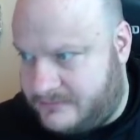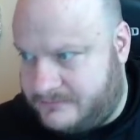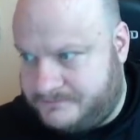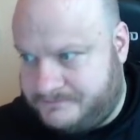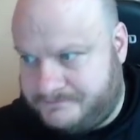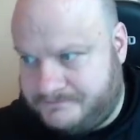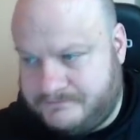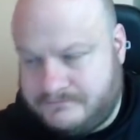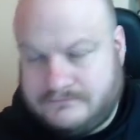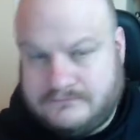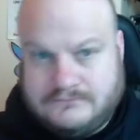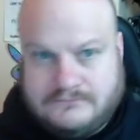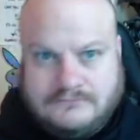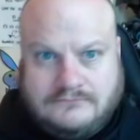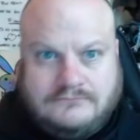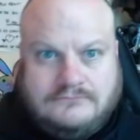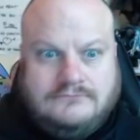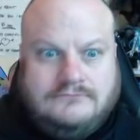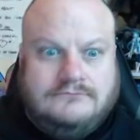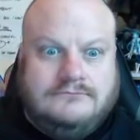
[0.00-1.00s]

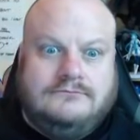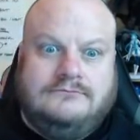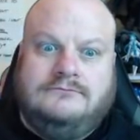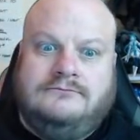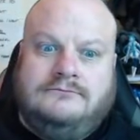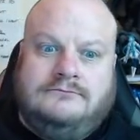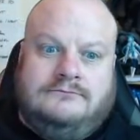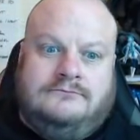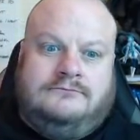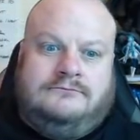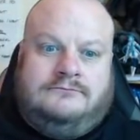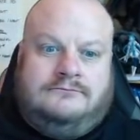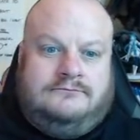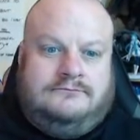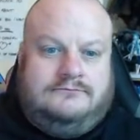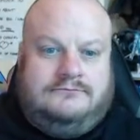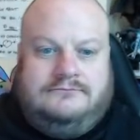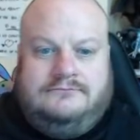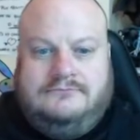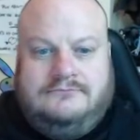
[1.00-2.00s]

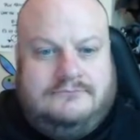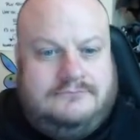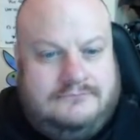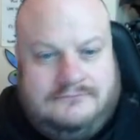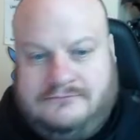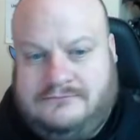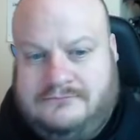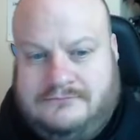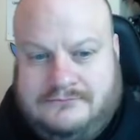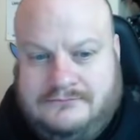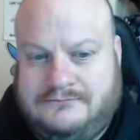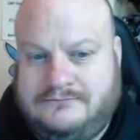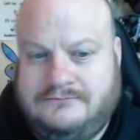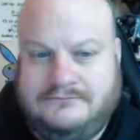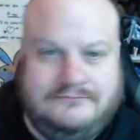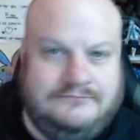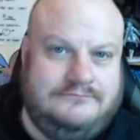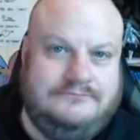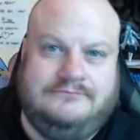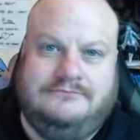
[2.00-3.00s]

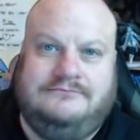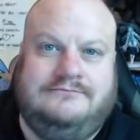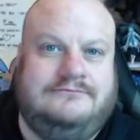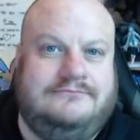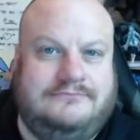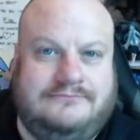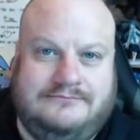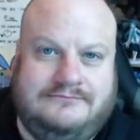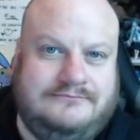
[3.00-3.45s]
[no speech]